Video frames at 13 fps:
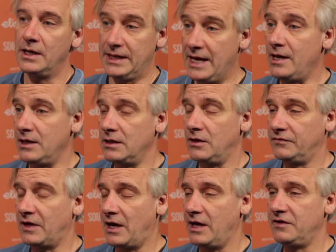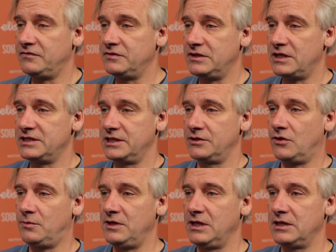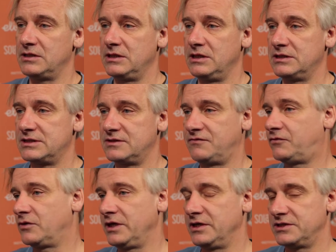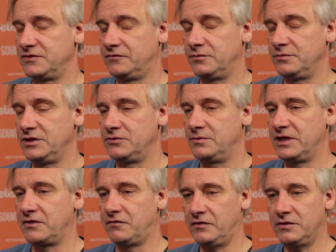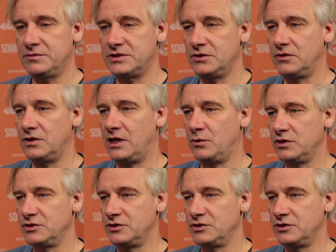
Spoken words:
Yeah, I have an idea. Normally it needs 4 years for me to make a film, so